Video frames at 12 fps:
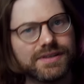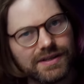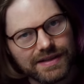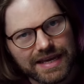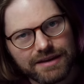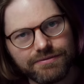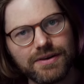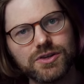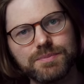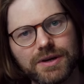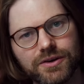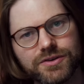Delay fill
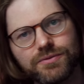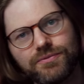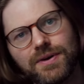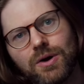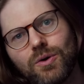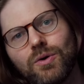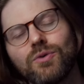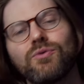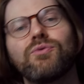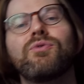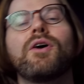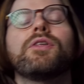speakers fill
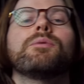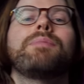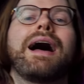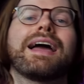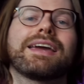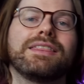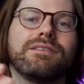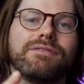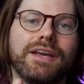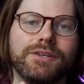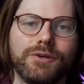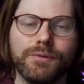further back in the
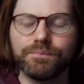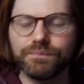venue.